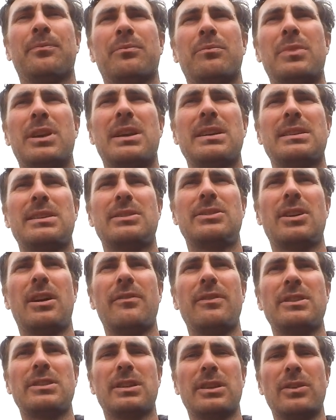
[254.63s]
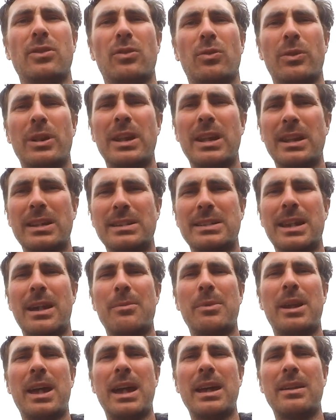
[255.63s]
because it's obviously already
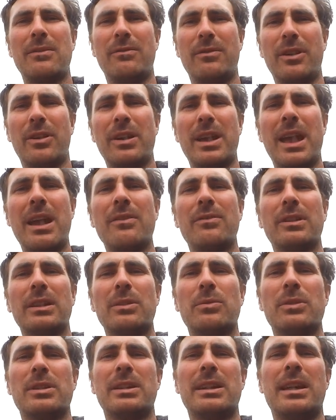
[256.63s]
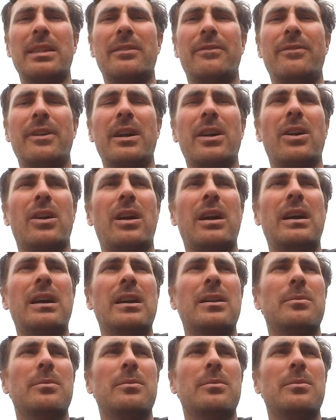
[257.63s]
contaminated very heavily with another fungi.